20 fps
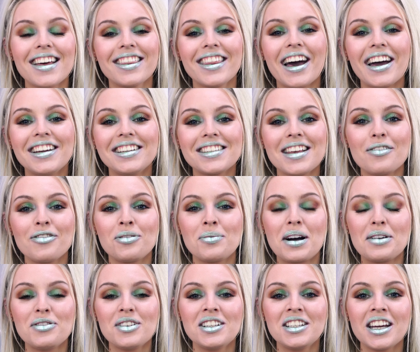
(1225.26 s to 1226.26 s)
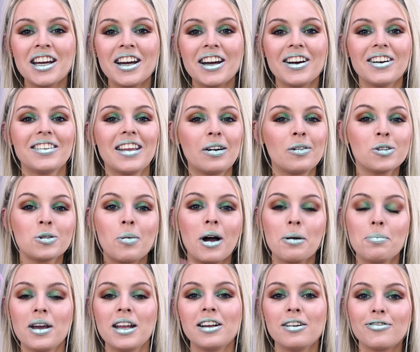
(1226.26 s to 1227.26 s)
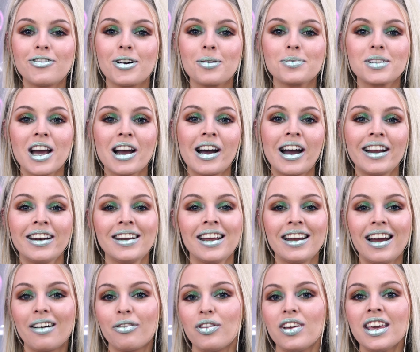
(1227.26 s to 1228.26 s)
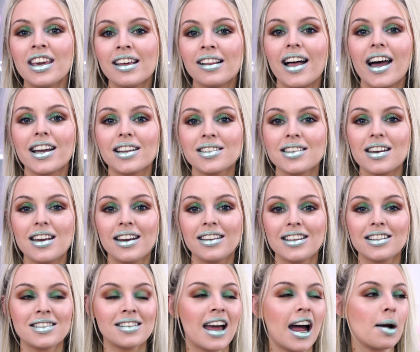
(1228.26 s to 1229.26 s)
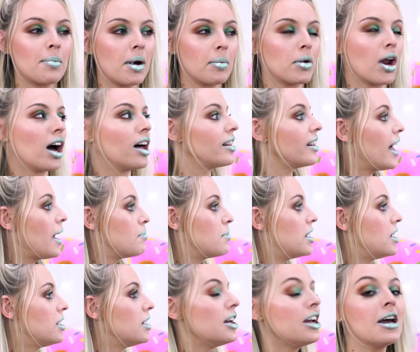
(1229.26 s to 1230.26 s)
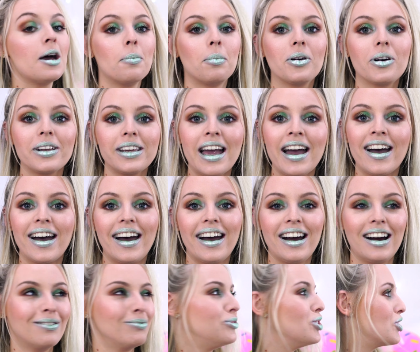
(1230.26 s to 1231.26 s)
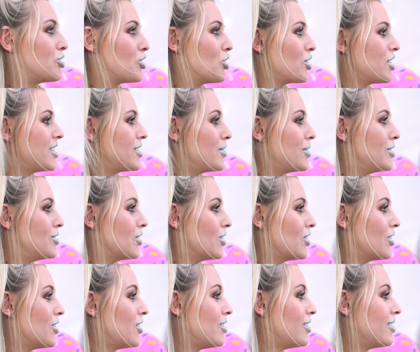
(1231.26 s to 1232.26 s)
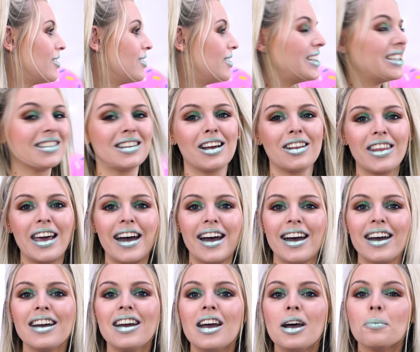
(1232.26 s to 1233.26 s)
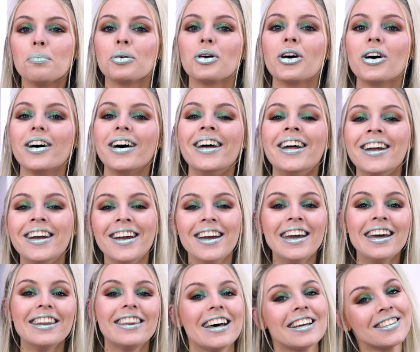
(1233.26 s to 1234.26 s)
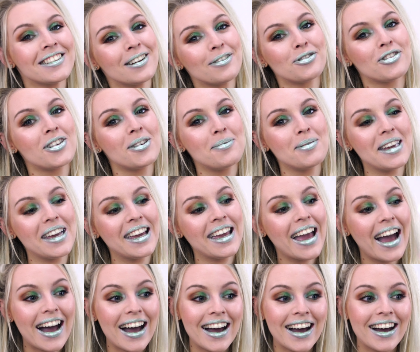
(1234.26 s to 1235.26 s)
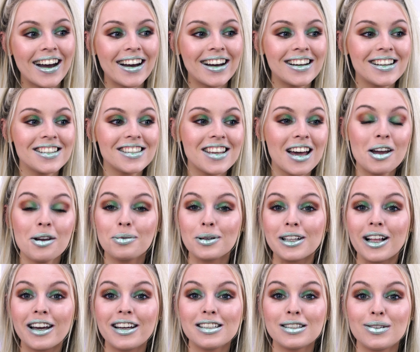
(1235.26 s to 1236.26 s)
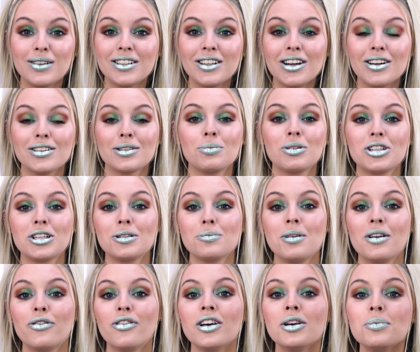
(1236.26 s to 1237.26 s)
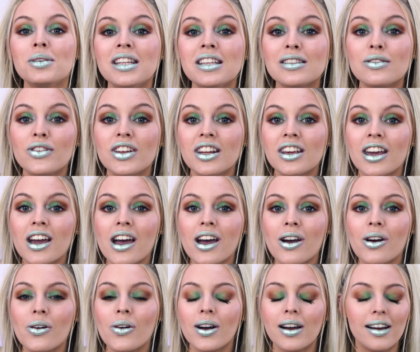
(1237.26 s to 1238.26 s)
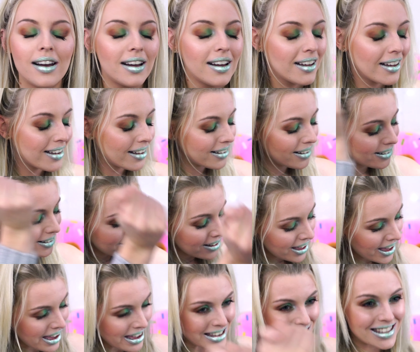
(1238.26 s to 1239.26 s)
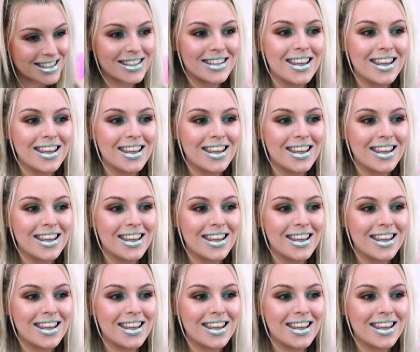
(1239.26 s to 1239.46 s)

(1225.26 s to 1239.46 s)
that is it for my video. That was my opinion from Dan. I think he likes it this time. I'm not a lemon. But yeah, I'm just talking to a door. He's not there. But that's enough from me. And I hope you like this video as much as me filming this video. Yeah.